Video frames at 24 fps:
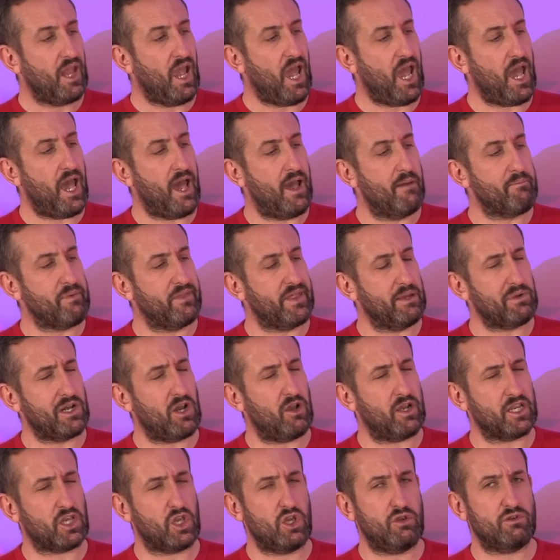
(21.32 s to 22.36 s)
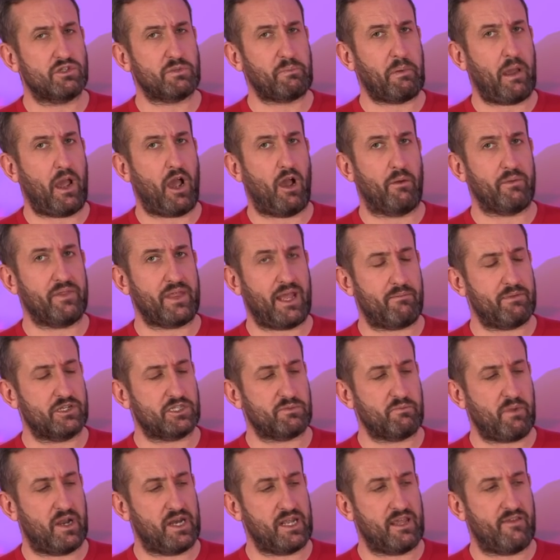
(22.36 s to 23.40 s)
But they would like you to part with that
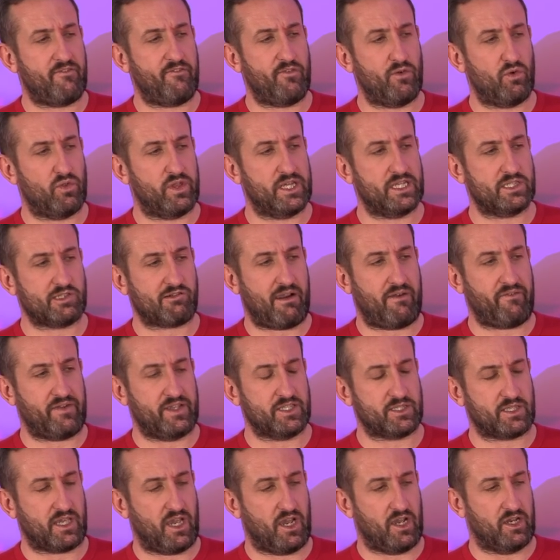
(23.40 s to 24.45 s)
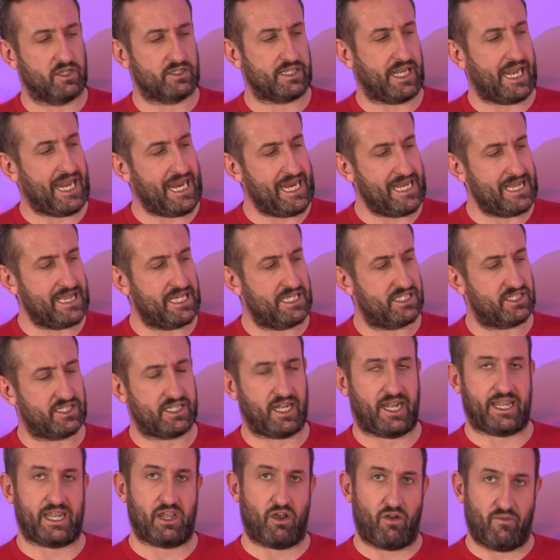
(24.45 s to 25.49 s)
much money for this graphics card in this
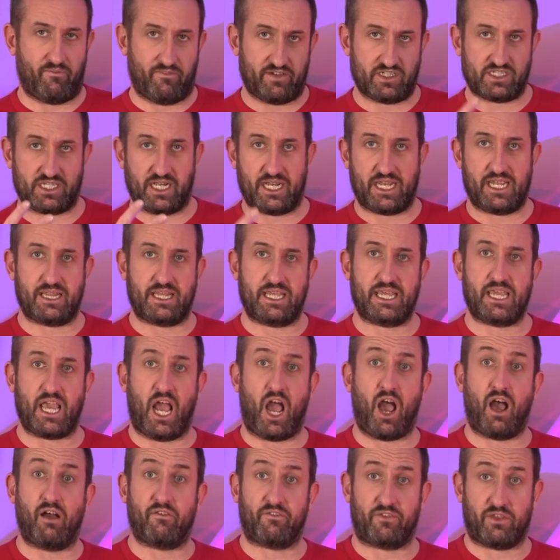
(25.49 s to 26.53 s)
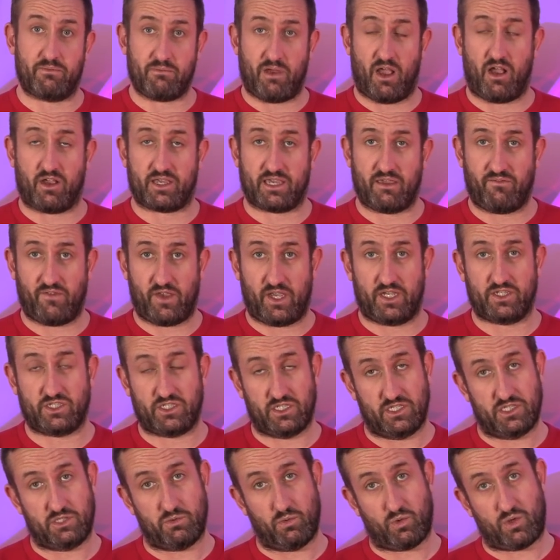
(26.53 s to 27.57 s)
state. Obviously the aftermarket
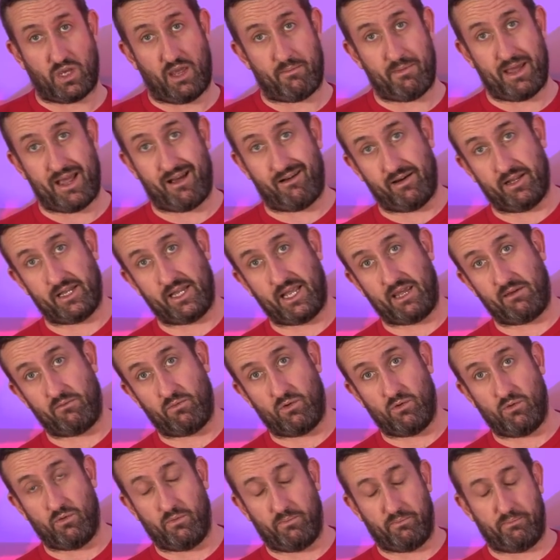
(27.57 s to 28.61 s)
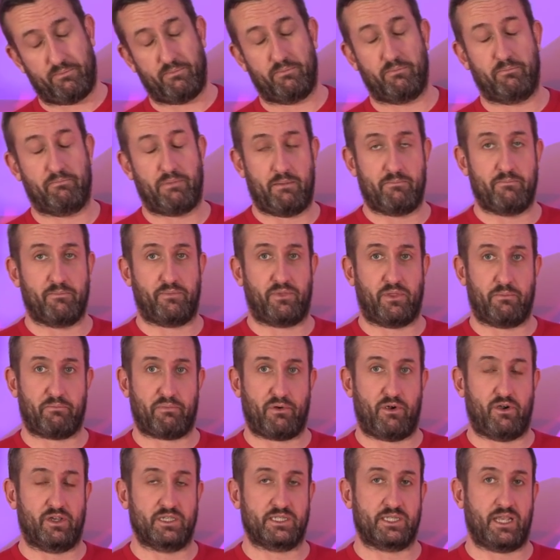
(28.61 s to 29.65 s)
versions will come out and they will bump the
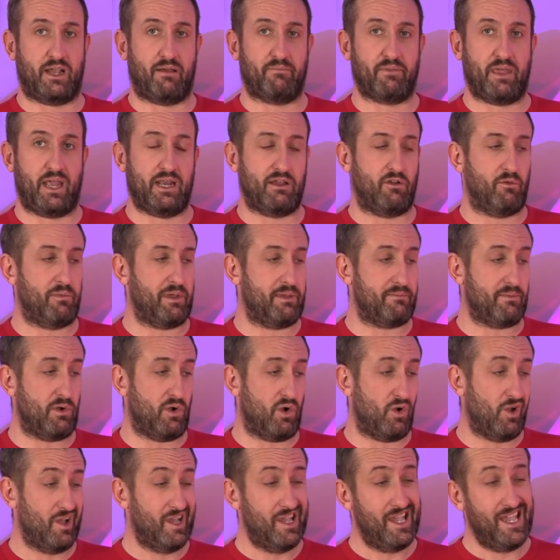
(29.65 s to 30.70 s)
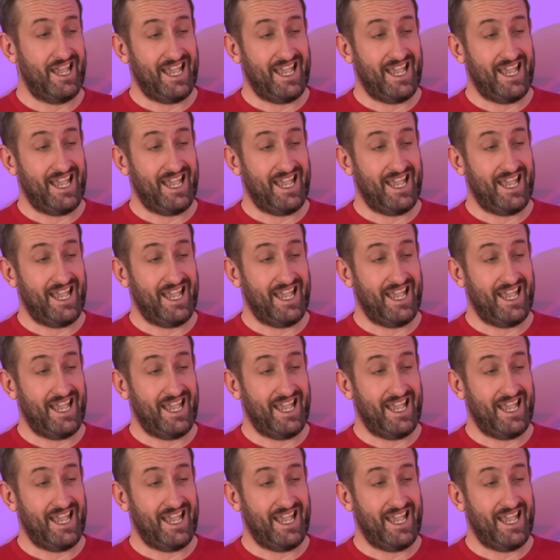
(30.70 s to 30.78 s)
price up that little bit more.